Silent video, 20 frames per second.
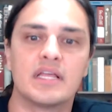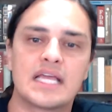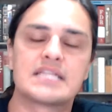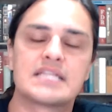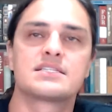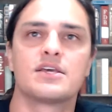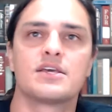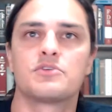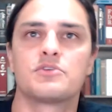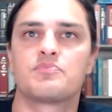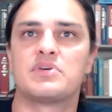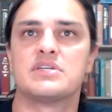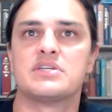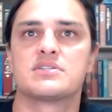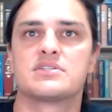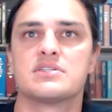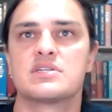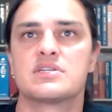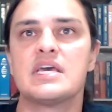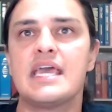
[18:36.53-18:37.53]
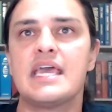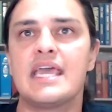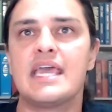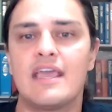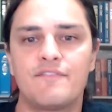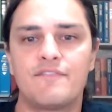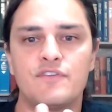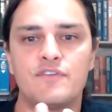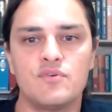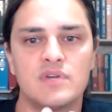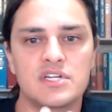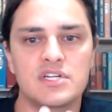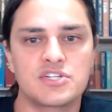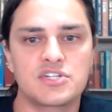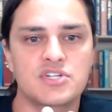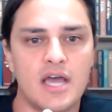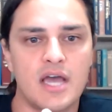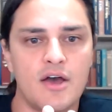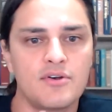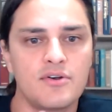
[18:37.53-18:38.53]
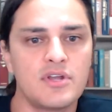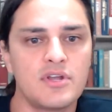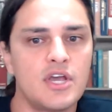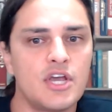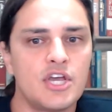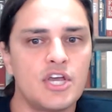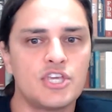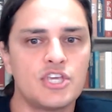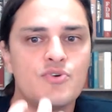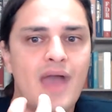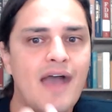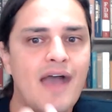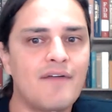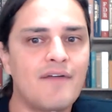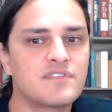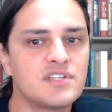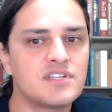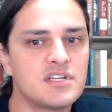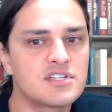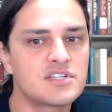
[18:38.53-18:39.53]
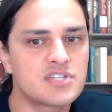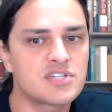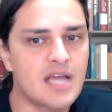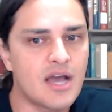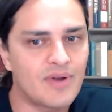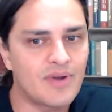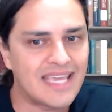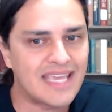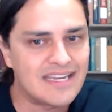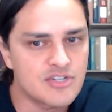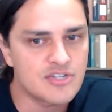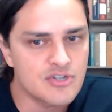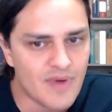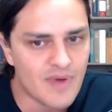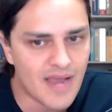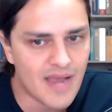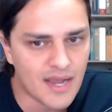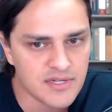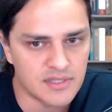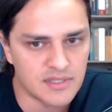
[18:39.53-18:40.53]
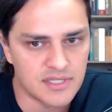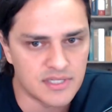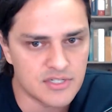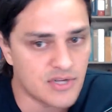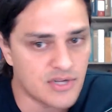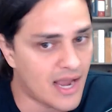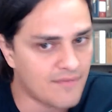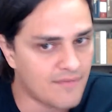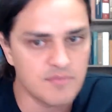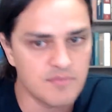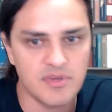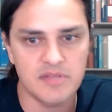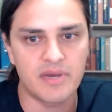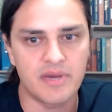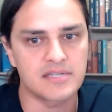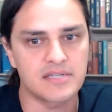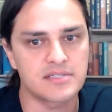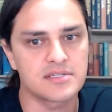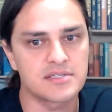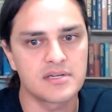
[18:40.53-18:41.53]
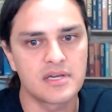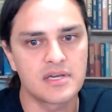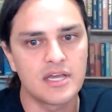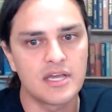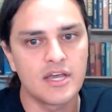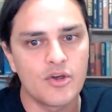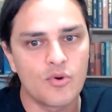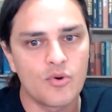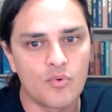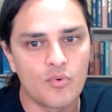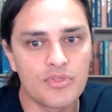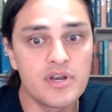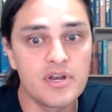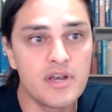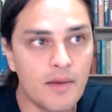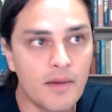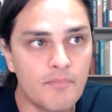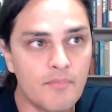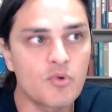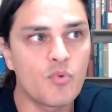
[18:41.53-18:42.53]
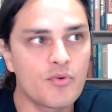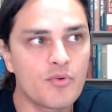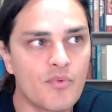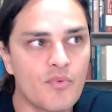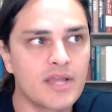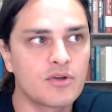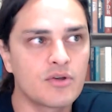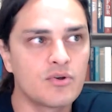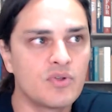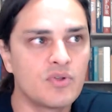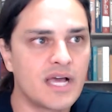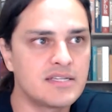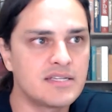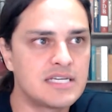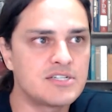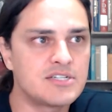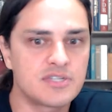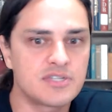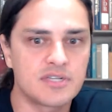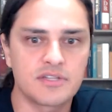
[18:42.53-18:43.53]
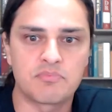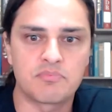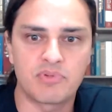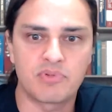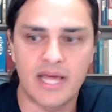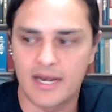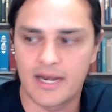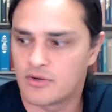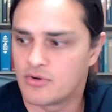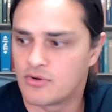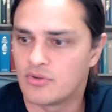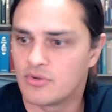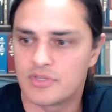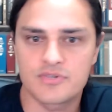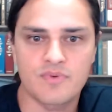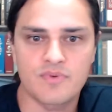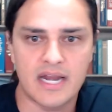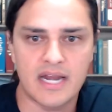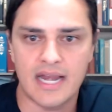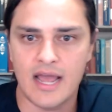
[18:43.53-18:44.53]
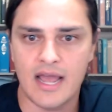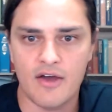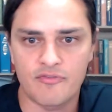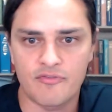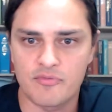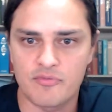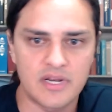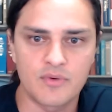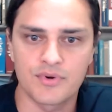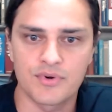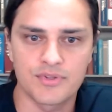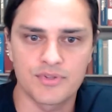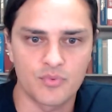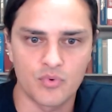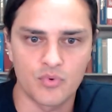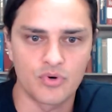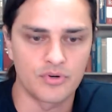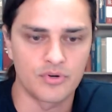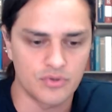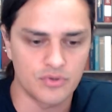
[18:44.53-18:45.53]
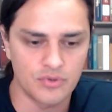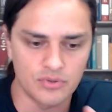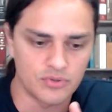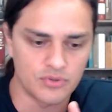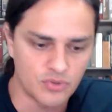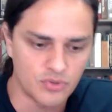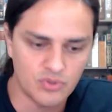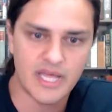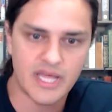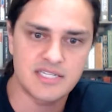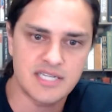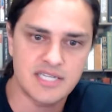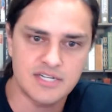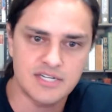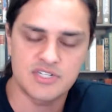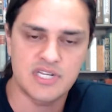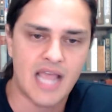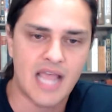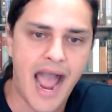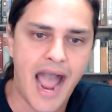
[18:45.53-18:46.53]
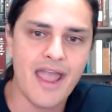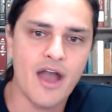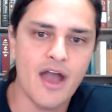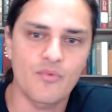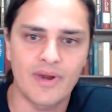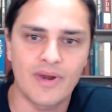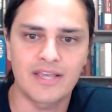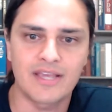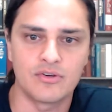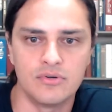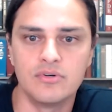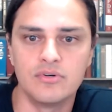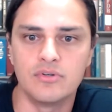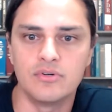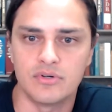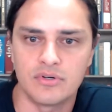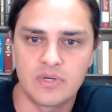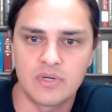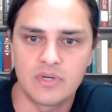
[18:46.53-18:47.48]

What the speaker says: That's the other piece. Is if you niche down, you have to niche down into excellence. You have to be the best. We're the number one ranked Google Ads agency on the planet. Google us right now from anywhere in the world. Google Ads agency. I outrank Google.